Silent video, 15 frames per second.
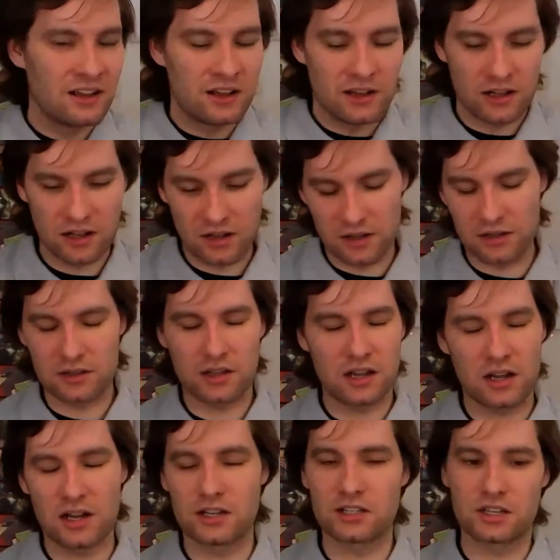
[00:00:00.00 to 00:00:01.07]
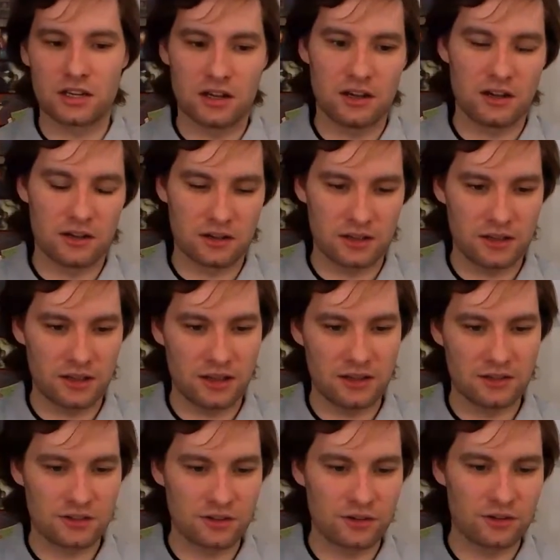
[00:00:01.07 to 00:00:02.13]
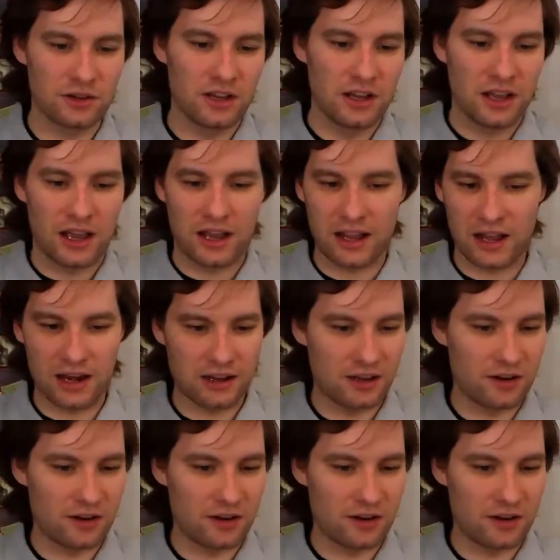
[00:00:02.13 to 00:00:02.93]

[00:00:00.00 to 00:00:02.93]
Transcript: Oh gosh. And so I got